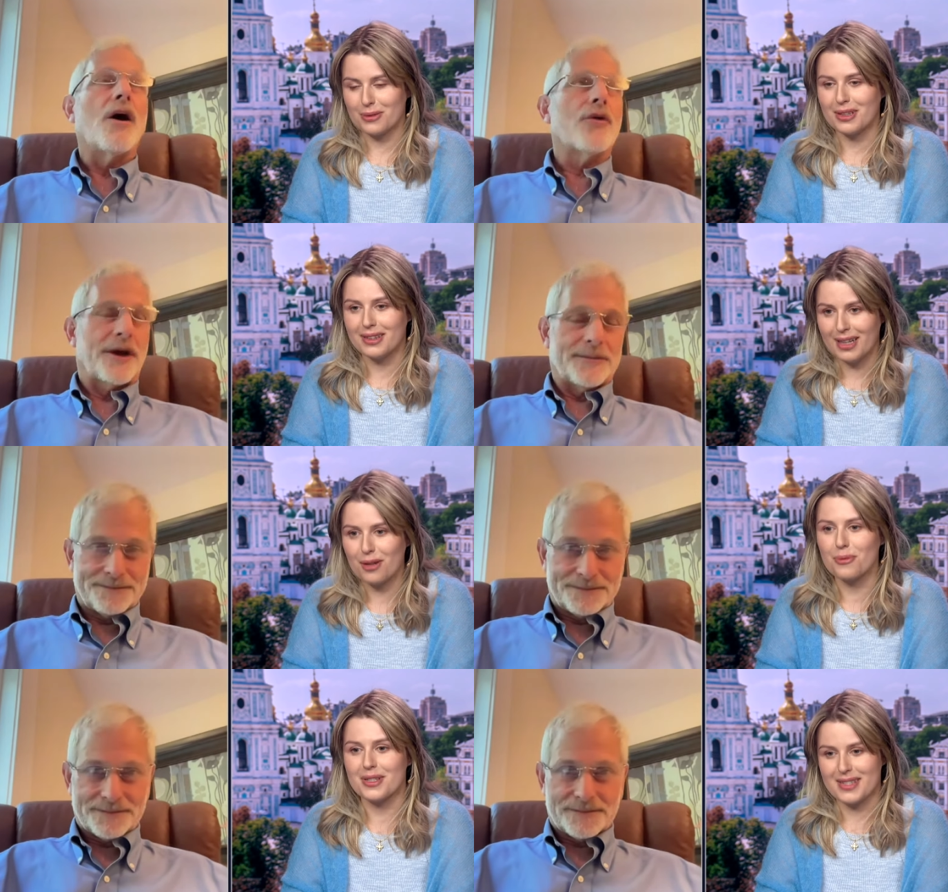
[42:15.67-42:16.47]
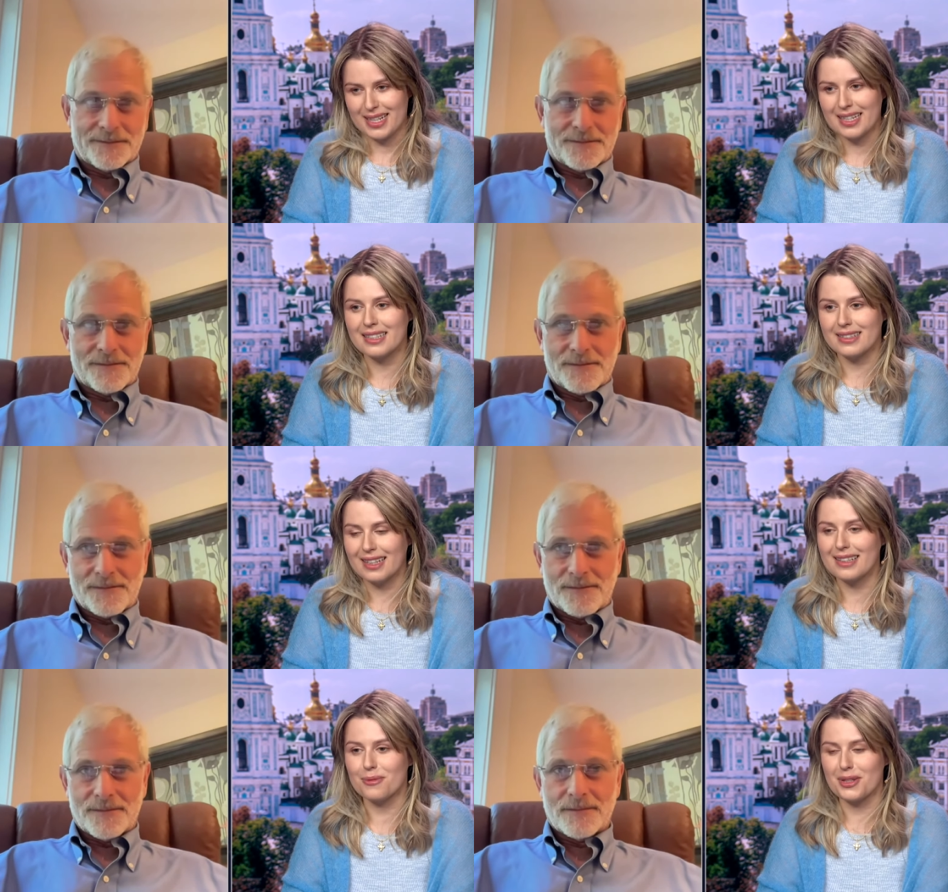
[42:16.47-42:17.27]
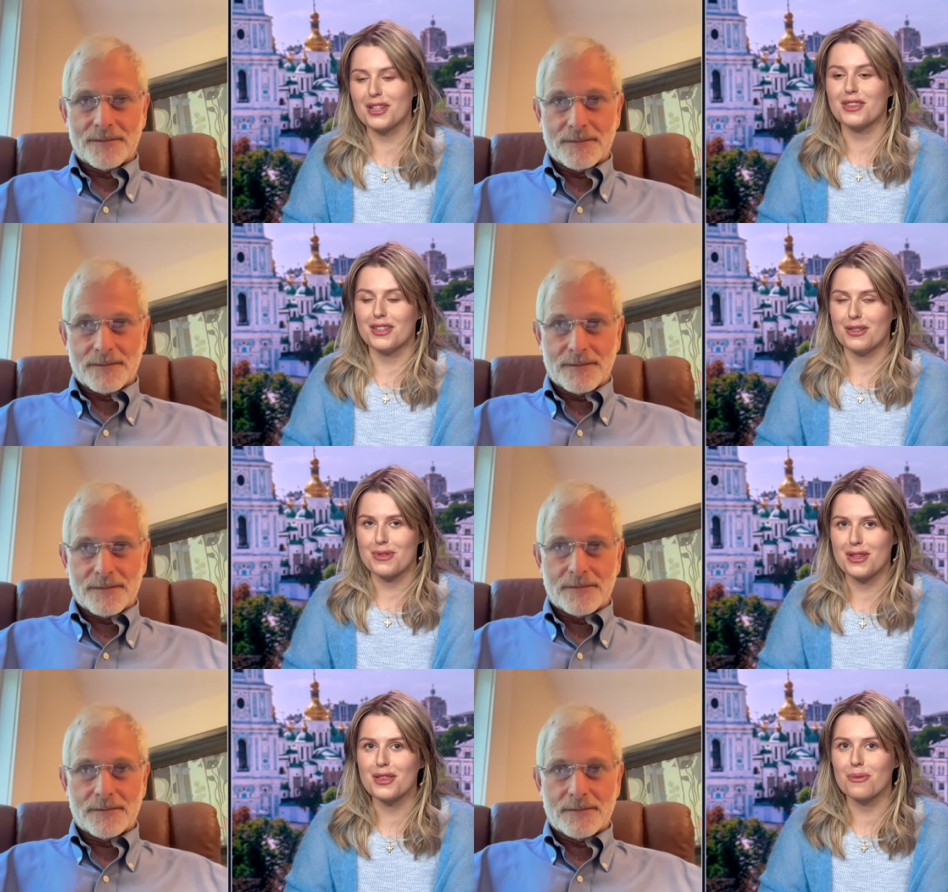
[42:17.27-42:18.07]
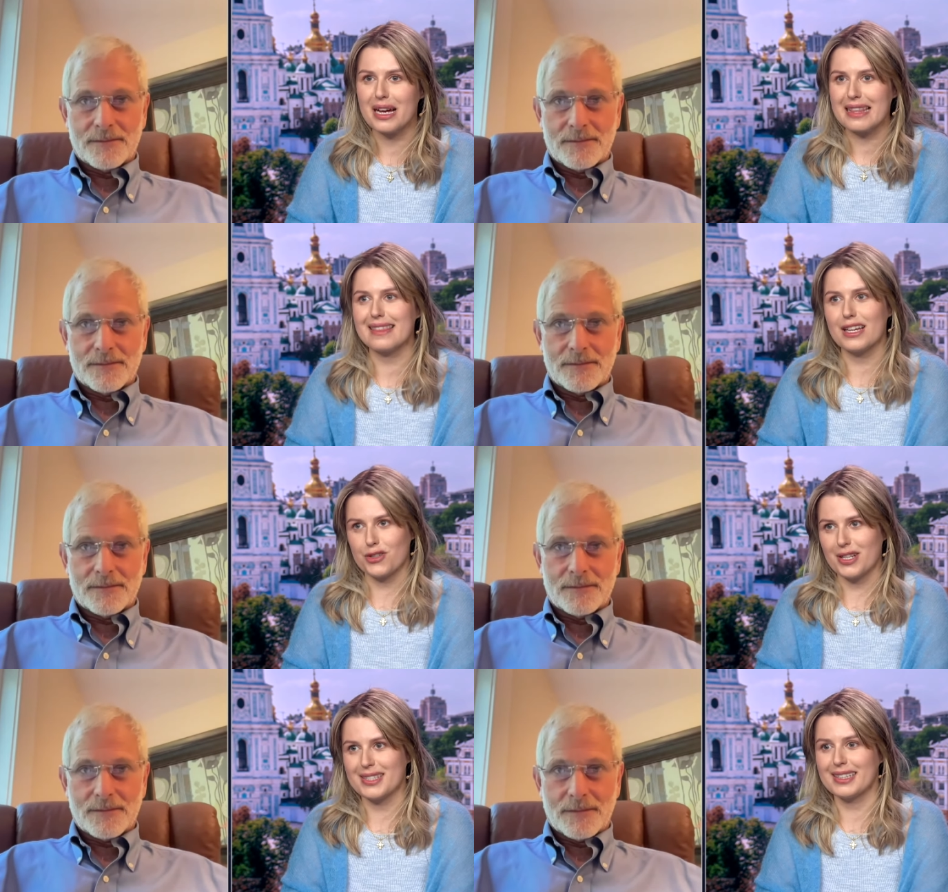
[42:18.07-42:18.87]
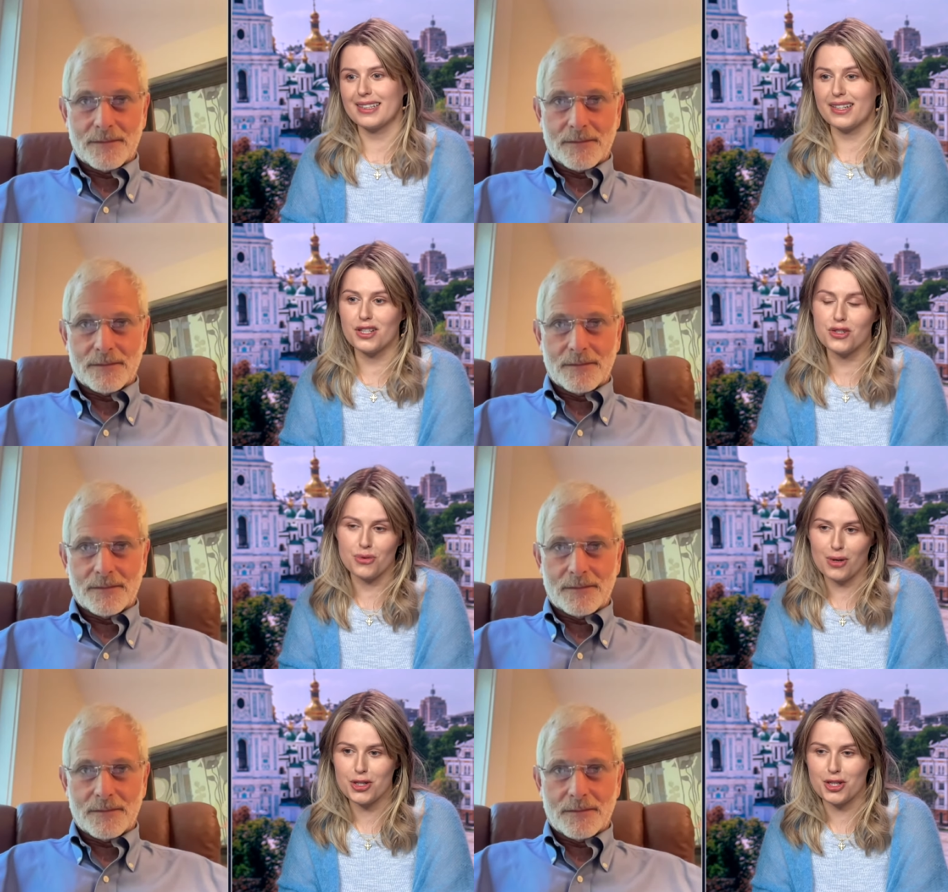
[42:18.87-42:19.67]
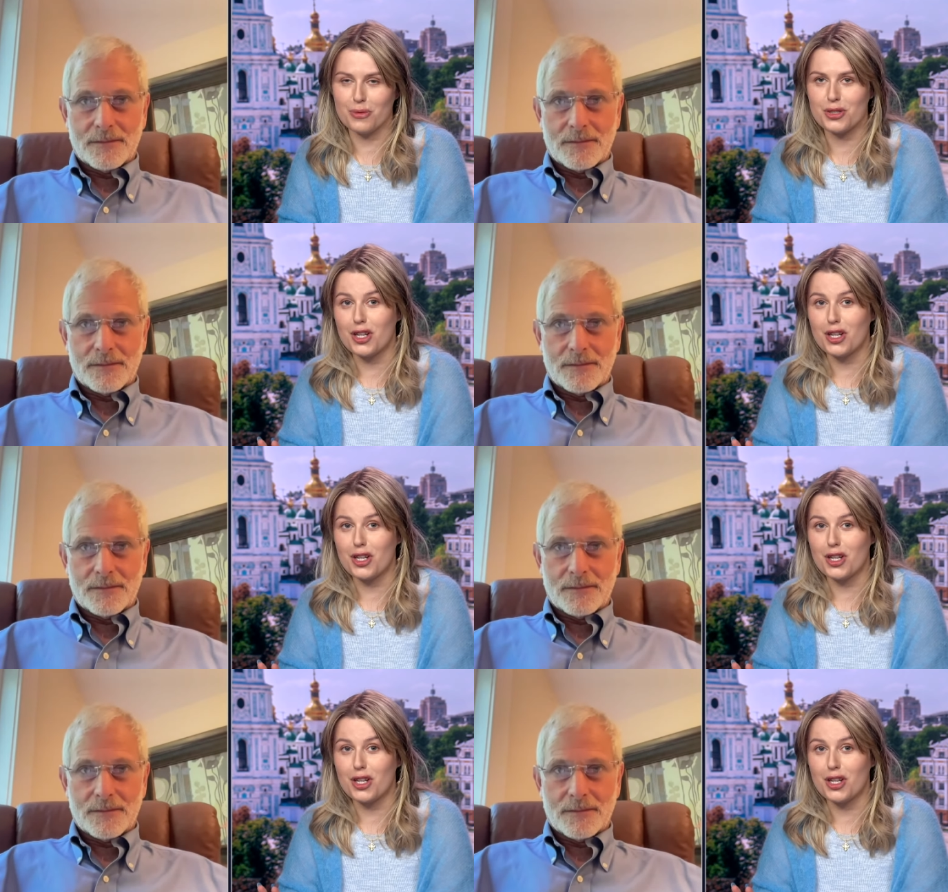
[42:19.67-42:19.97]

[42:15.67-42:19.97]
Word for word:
Speaker 1: that that was a that within within the way that they translated it into Russian, which